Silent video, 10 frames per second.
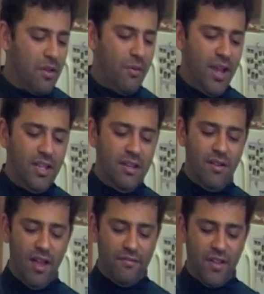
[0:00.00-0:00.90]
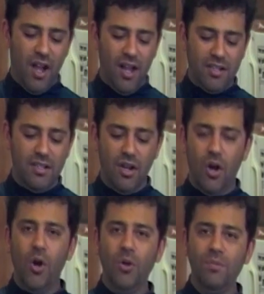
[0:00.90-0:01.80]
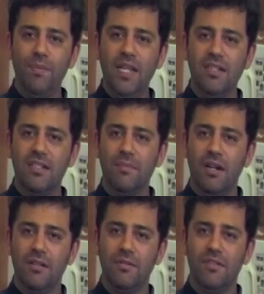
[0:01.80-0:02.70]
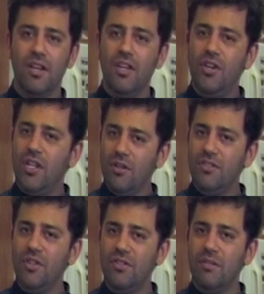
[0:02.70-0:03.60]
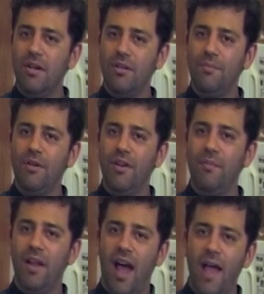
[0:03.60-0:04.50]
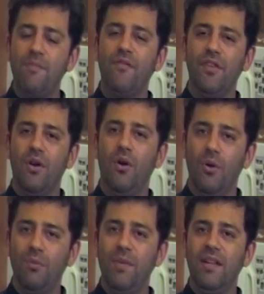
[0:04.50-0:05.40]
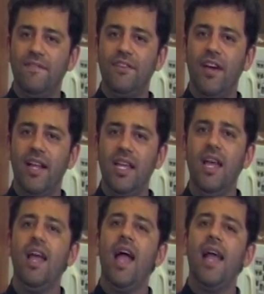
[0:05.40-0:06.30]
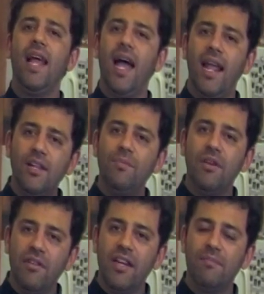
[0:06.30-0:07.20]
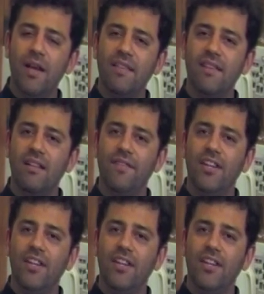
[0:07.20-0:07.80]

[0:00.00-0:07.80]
Right here I've got whole peeled tomatoes. You can also use tomato puree, but I prefer the whole peeled variety, and I like to puree it myself.